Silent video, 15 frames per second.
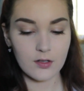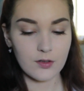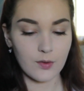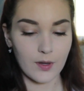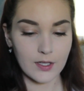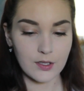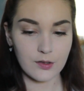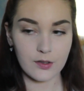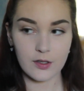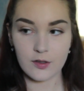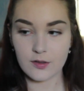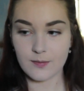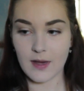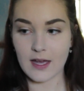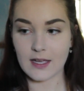So I do
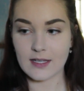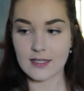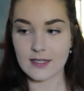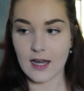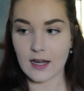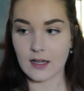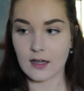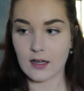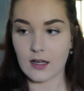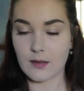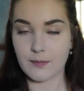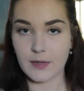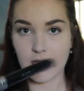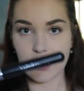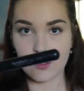use my
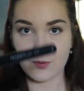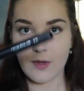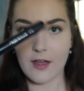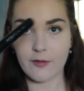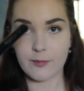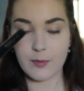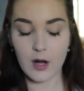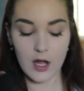Aesthetica P12